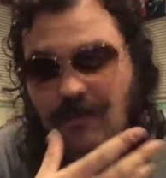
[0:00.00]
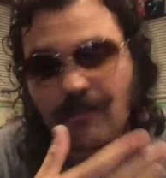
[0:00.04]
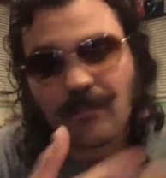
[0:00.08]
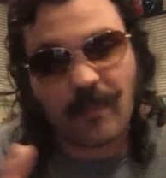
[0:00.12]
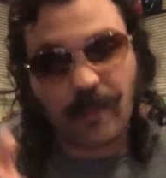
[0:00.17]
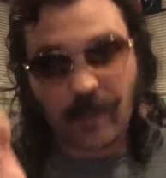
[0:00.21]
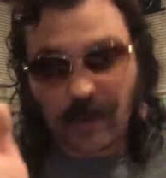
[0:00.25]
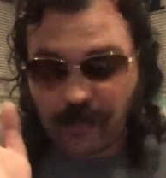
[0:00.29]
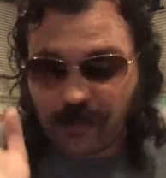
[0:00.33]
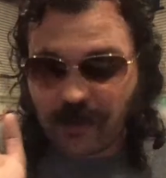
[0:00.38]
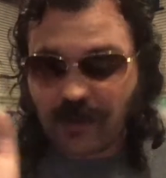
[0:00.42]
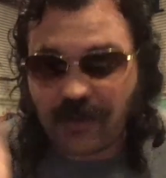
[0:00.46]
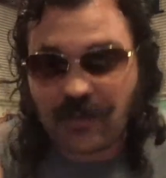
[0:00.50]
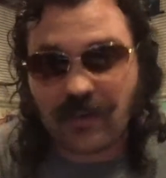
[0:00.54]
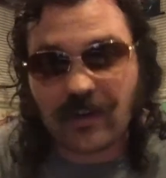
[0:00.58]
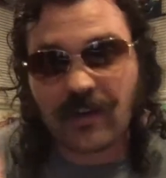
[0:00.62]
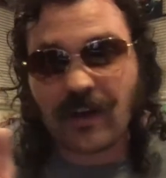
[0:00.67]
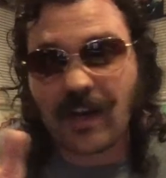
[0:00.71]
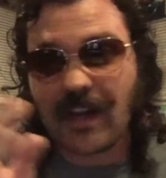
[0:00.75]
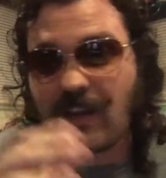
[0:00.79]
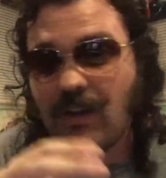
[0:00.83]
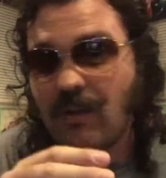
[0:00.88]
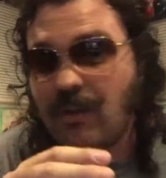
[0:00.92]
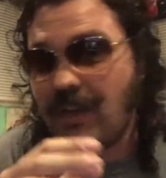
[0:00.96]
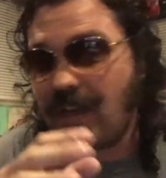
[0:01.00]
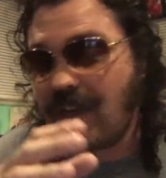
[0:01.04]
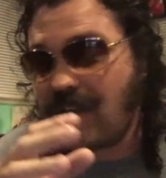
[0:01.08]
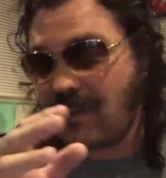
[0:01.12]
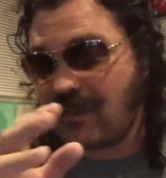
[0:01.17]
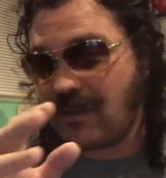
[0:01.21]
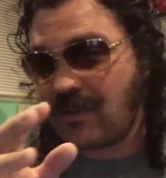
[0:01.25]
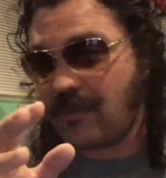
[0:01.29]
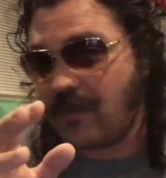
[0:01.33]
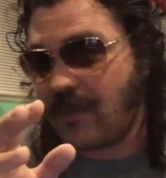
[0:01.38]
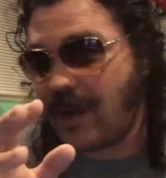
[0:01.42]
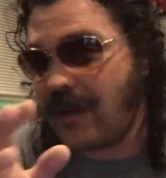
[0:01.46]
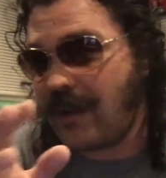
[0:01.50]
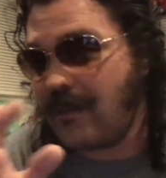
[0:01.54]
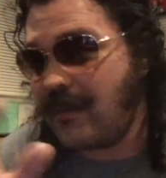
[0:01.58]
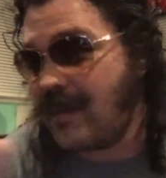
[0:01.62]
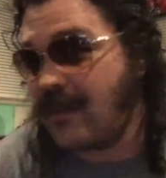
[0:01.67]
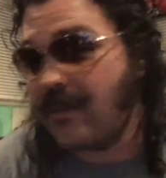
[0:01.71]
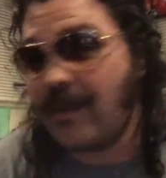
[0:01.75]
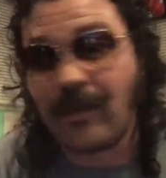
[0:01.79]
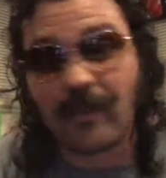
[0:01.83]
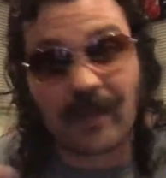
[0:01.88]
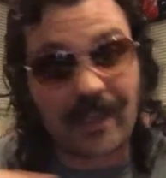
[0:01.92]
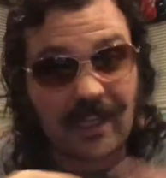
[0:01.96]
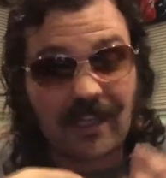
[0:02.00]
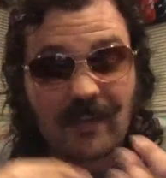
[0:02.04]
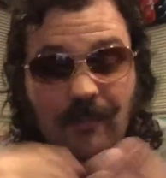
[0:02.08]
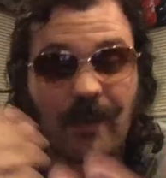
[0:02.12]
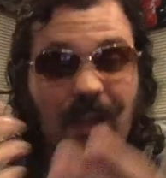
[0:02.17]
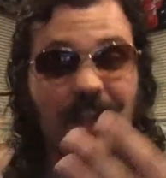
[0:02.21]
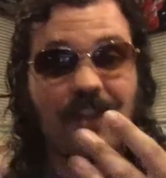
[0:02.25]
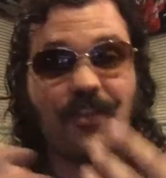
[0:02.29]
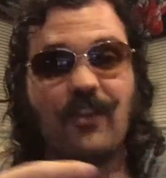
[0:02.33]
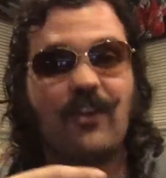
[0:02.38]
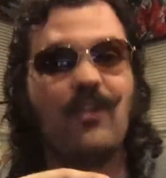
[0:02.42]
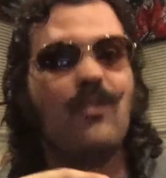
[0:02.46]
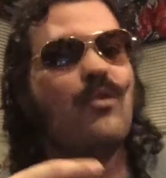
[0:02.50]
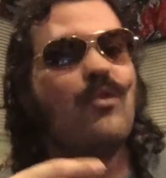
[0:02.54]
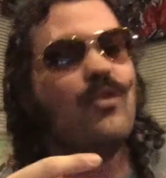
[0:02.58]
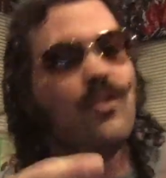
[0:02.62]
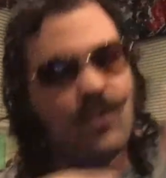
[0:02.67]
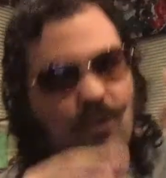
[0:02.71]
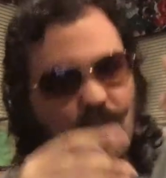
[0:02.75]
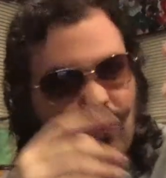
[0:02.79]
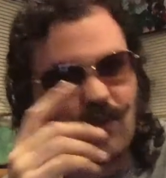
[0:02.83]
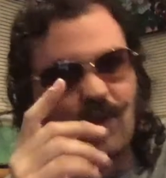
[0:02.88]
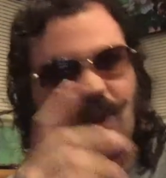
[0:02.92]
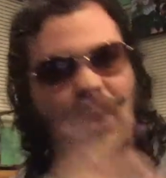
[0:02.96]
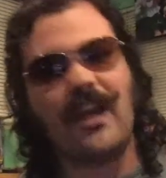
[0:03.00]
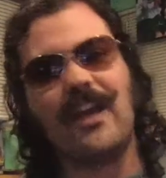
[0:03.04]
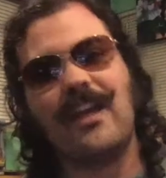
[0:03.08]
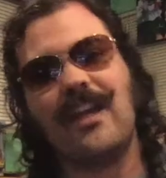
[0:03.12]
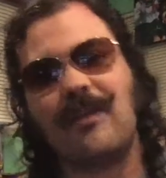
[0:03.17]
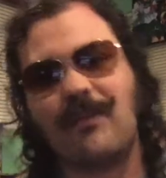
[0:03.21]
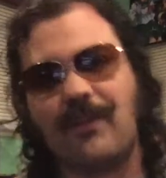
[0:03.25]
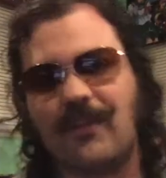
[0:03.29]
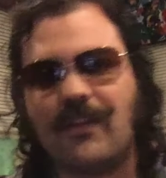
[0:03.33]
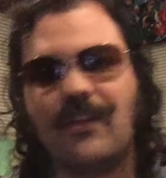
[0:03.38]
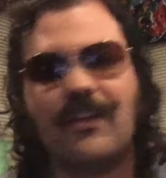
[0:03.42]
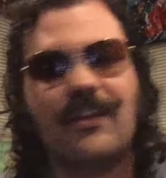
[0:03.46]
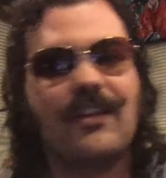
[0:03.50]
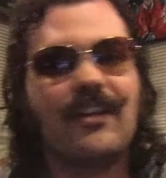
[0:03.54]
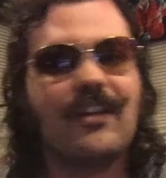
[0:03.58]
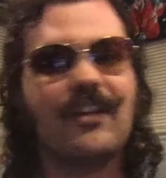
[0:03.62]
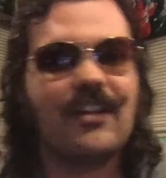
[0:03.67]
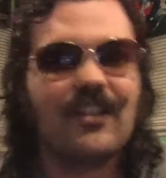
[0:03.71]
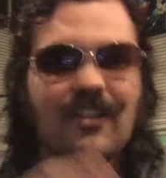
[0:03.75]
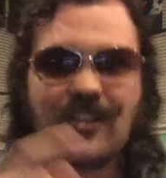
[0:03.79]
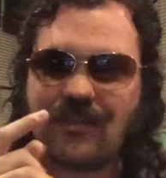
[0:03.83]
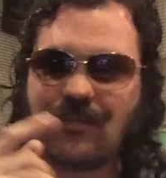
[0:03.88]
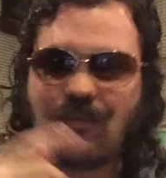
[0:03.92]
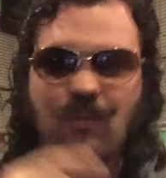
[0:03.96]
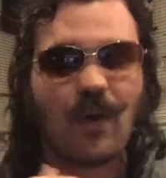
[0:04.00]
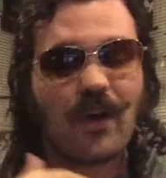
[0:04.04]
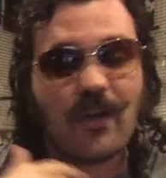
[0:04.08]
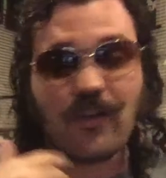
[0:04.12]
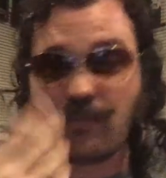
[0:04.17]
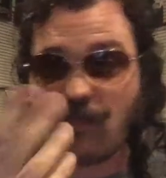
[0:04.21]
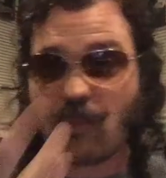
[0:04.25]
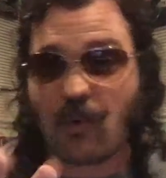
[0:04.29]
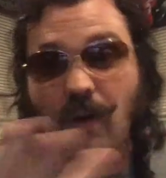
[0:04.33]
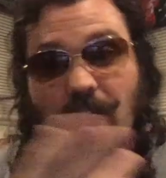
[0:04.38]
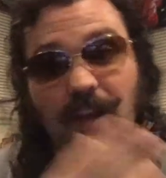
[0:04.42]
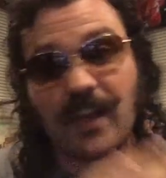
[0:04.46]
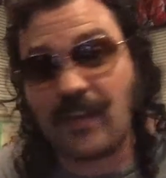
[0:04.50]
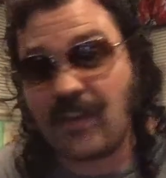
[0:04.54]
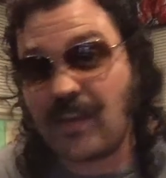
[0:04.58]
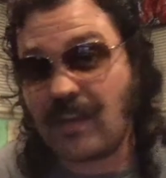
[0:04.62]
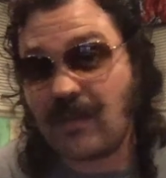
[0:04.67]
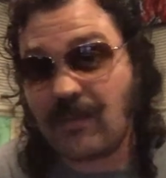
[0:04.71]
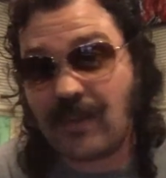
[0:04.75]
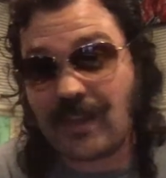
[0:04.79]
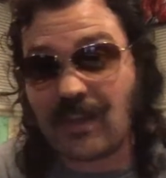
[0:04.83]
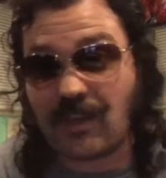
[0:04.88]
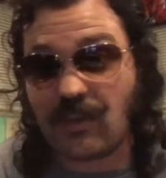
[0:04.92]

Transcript: My brother, I know he gets into me and brother get debates like, oh, you don't like him, but well, it's more like the same thing.